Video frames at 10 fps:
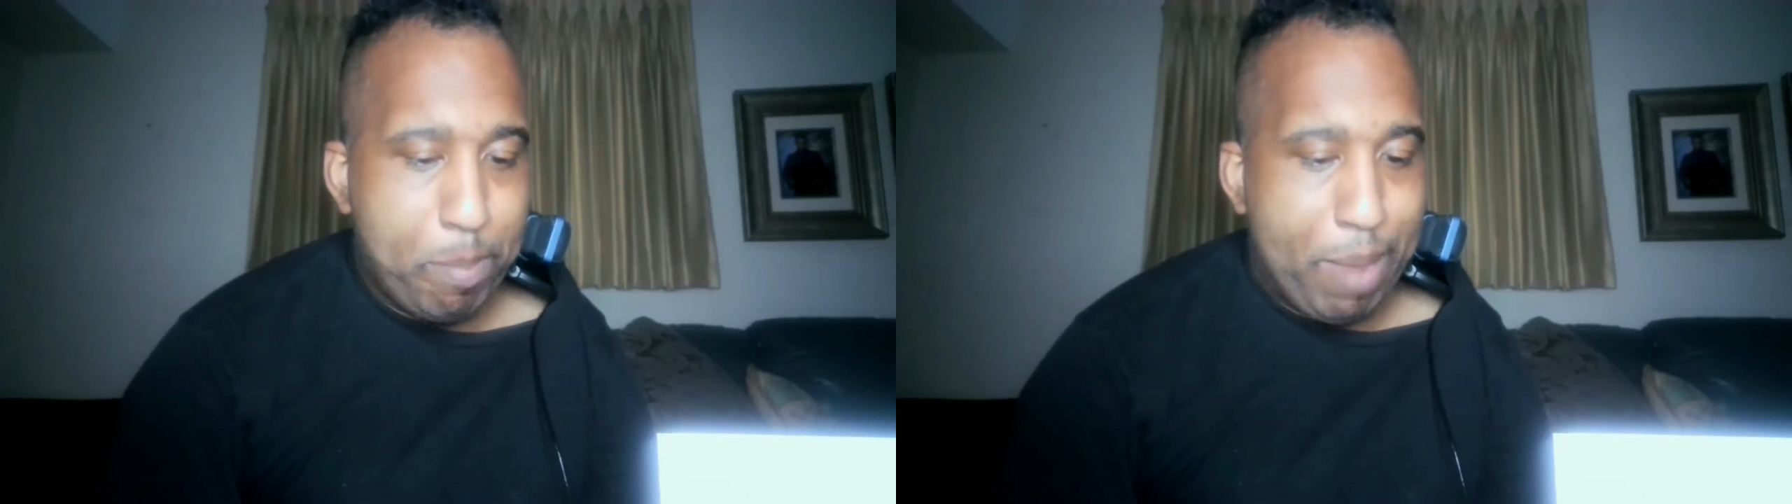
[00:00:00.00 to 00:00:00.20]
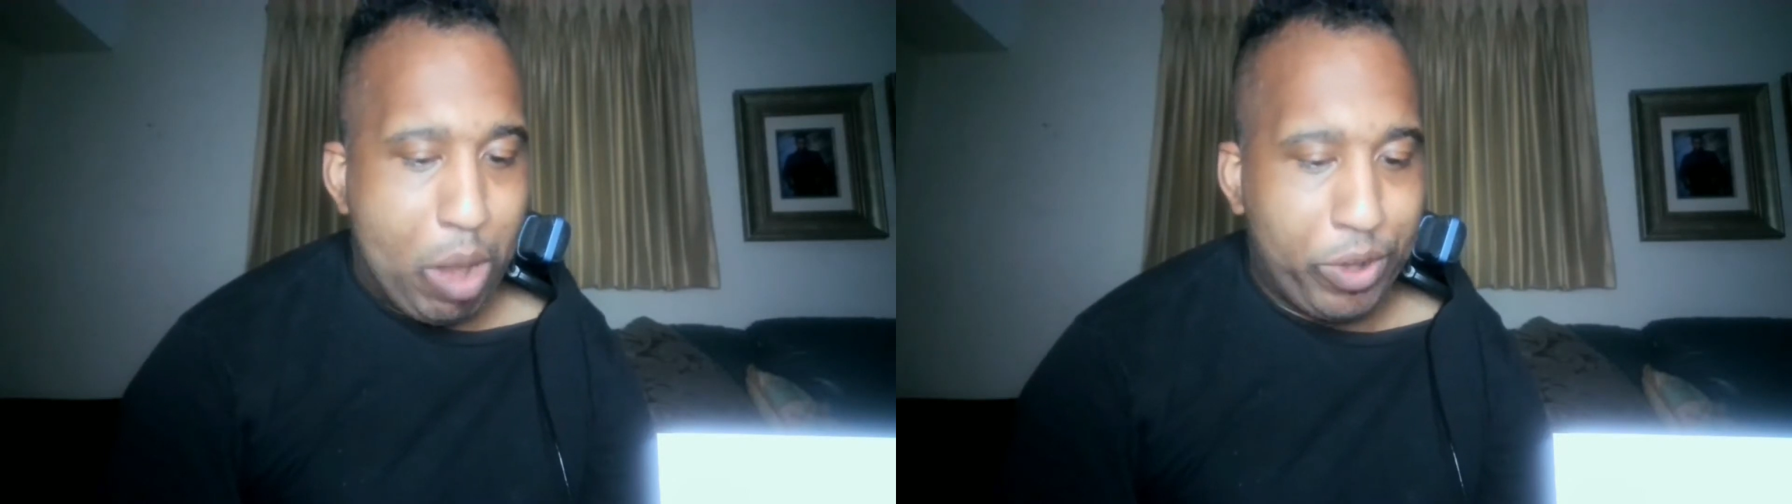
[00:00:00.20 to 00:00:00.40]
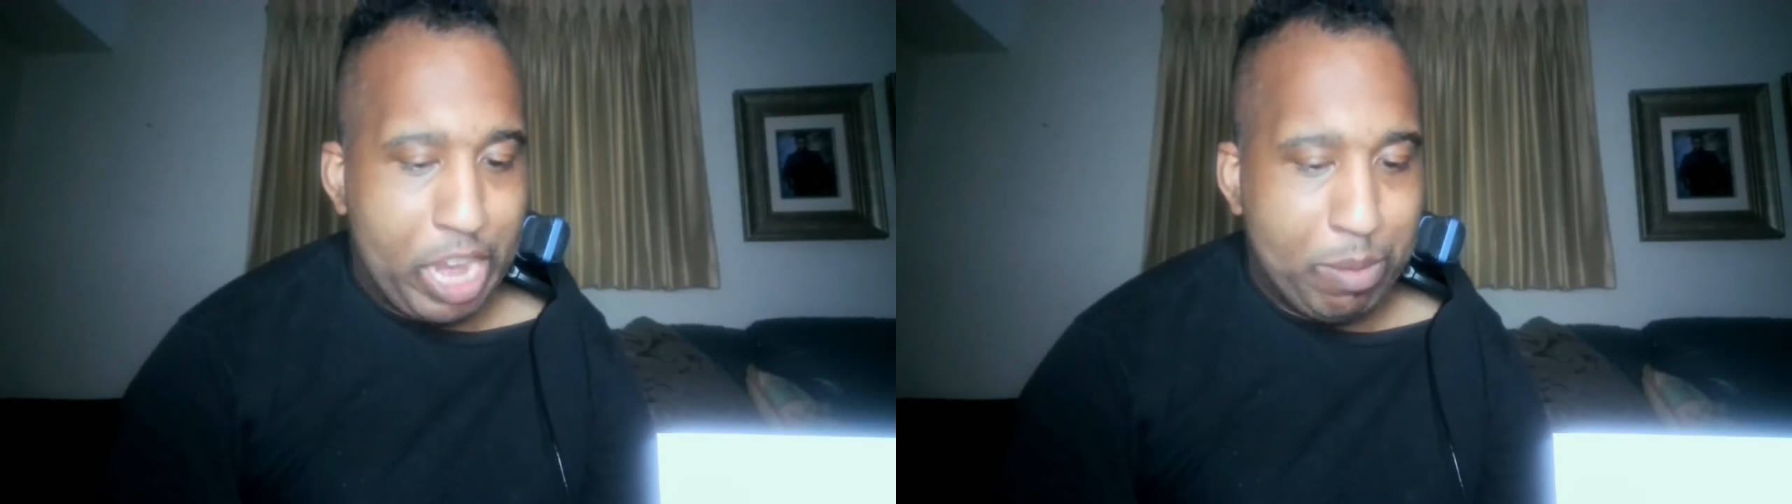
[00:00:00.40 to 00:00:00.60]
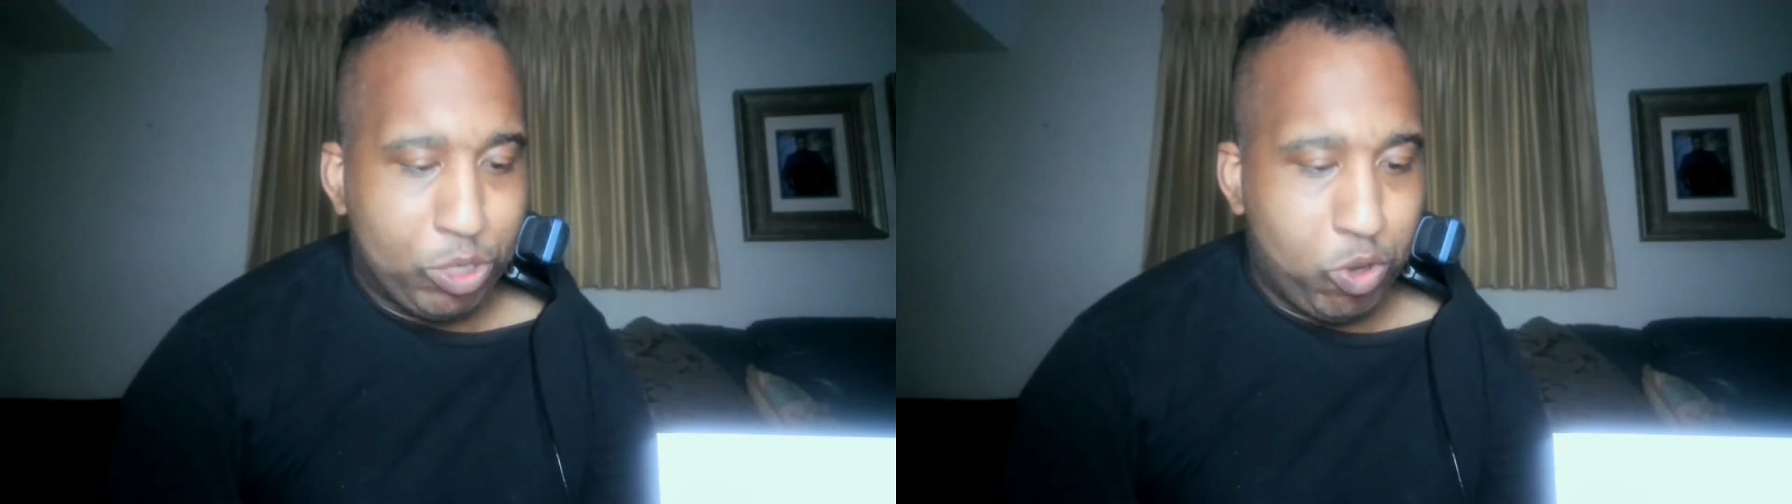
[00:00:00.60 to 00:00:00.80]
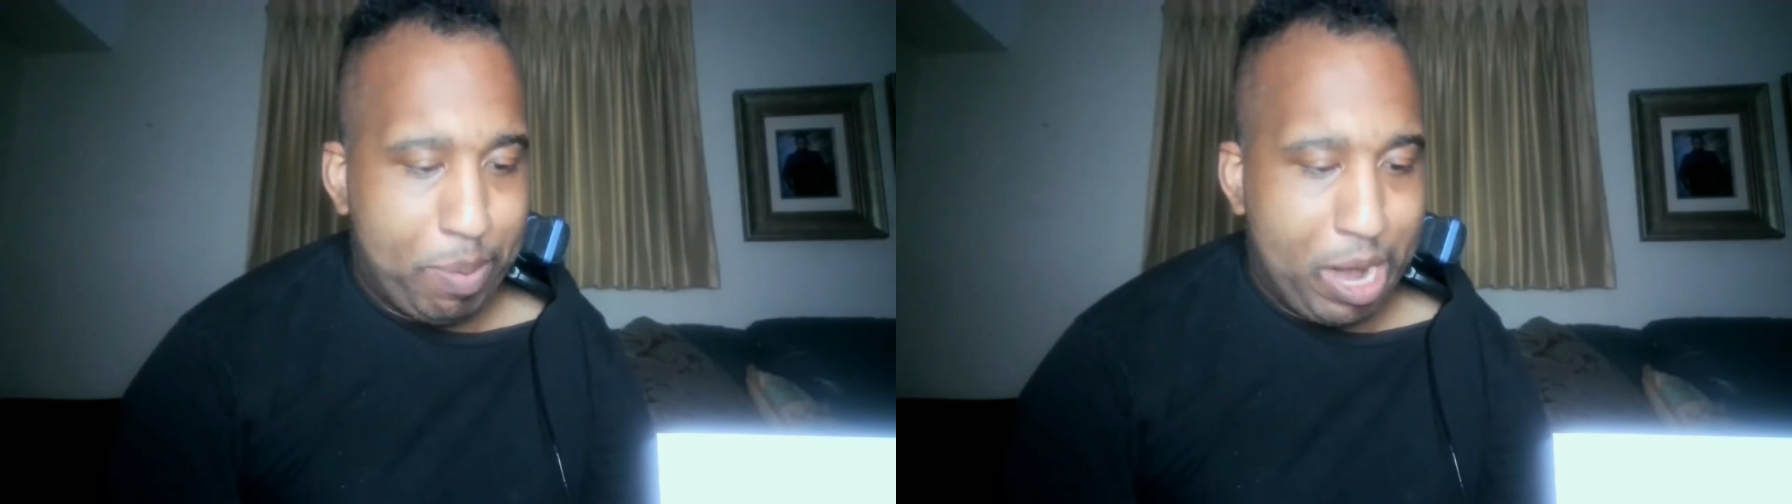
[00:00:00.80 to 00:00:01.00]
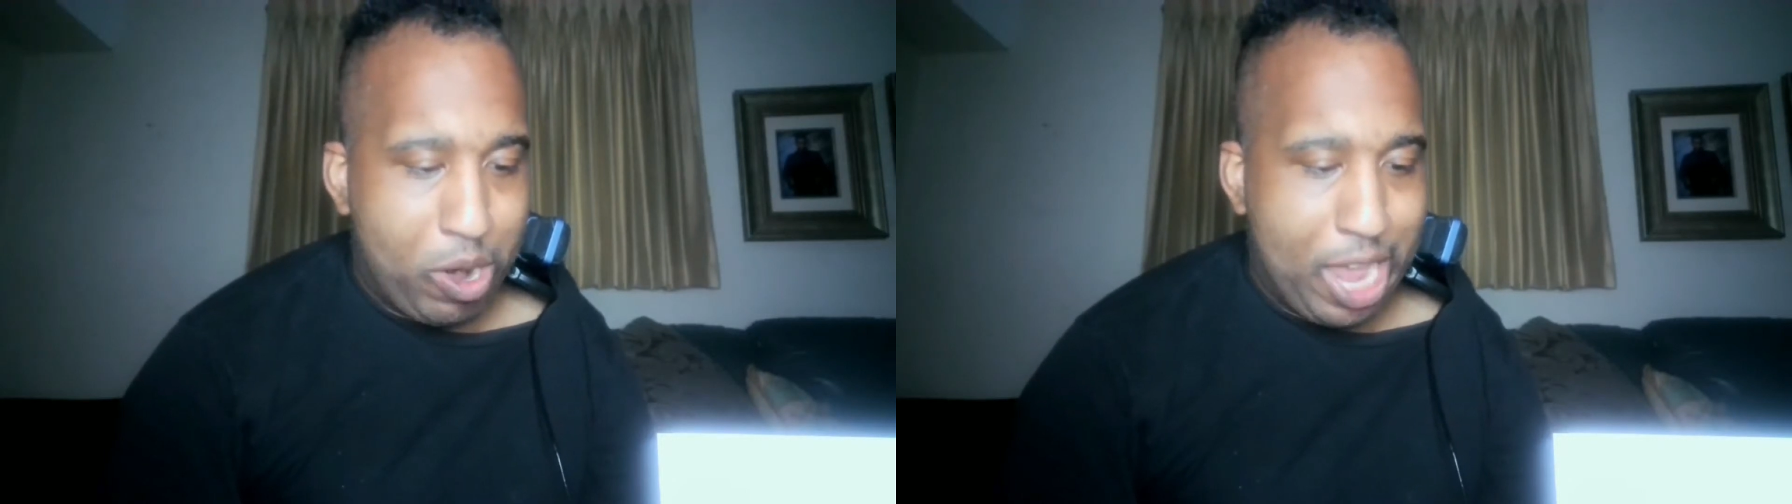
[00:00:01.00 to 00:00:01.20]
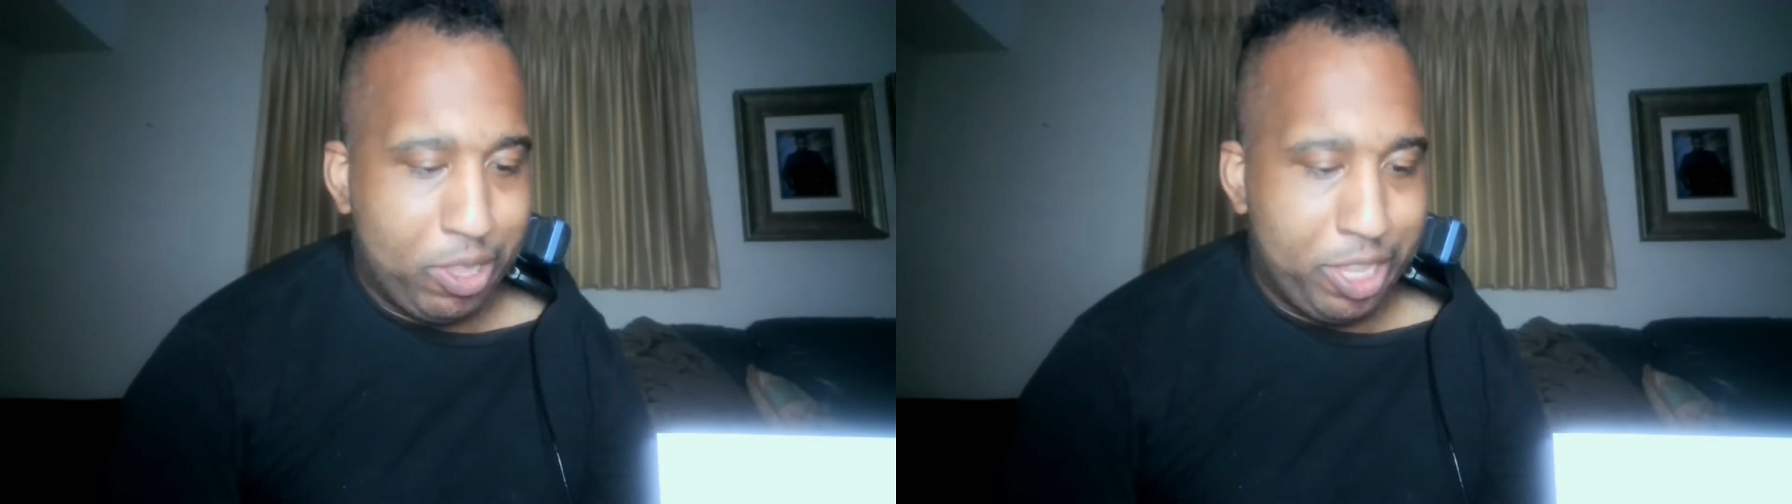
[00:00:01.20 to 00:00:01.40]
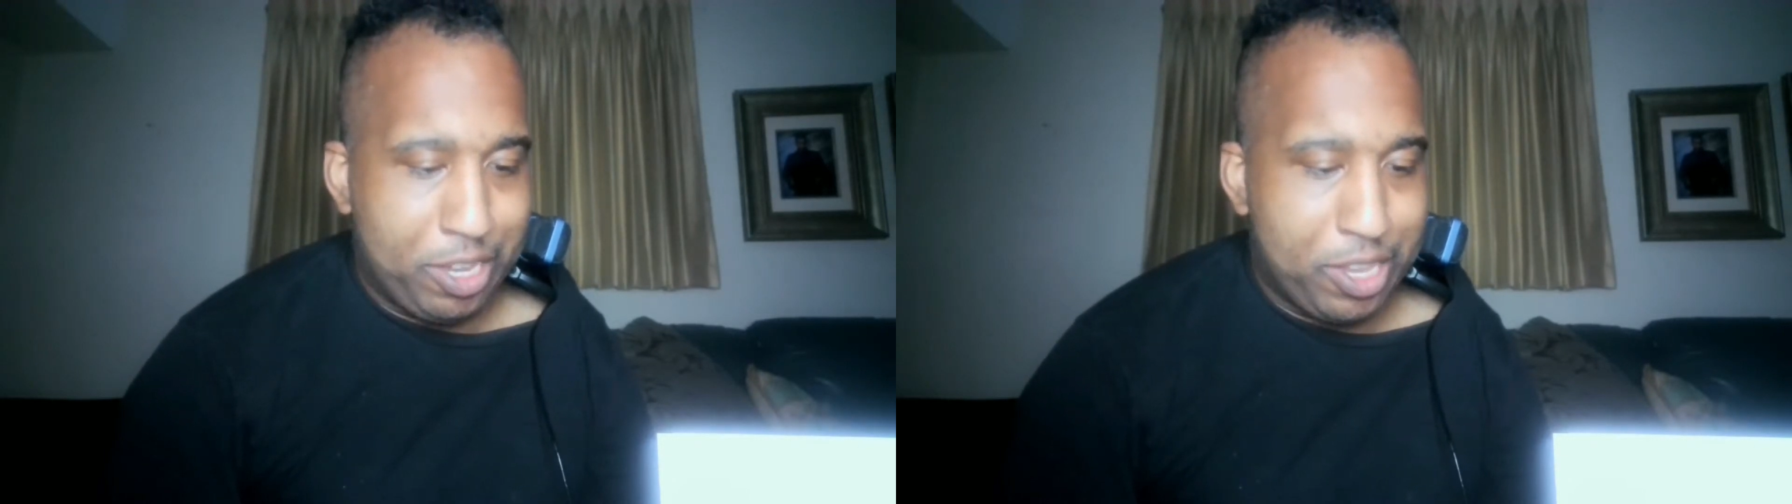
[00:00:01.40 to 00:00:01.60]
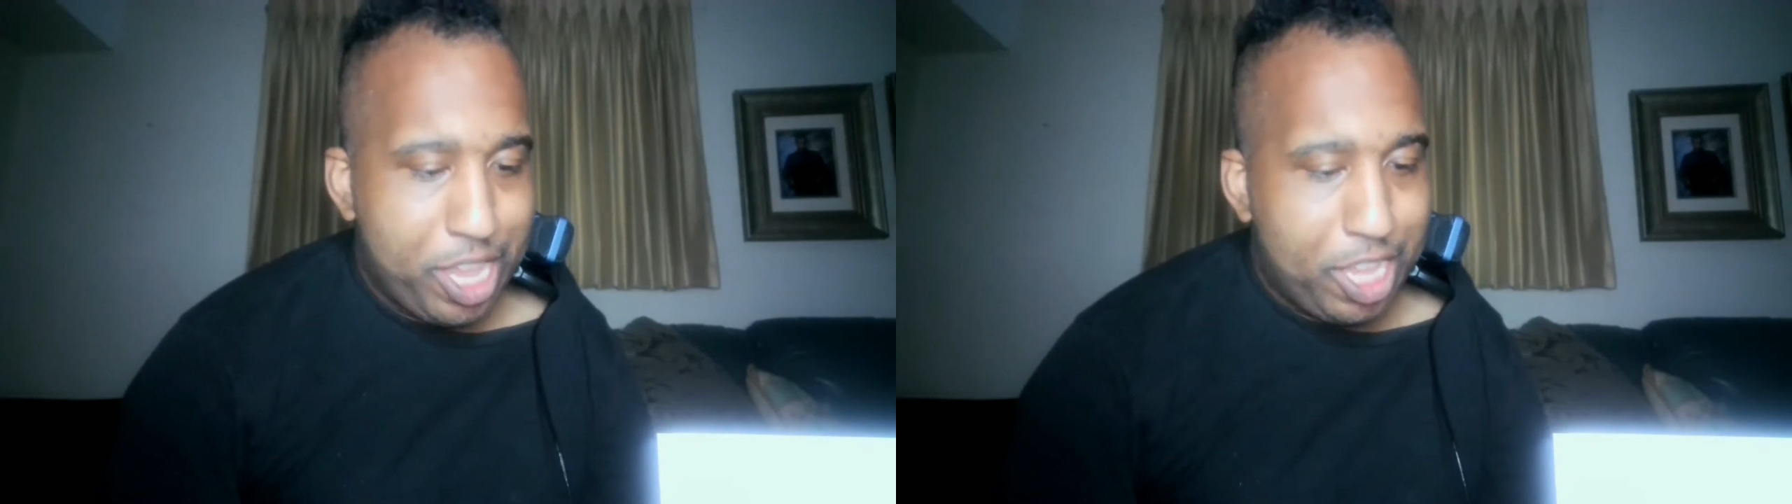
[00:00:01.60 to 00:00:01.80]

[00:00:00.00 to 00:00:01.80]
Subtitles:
power cable to a power outlet.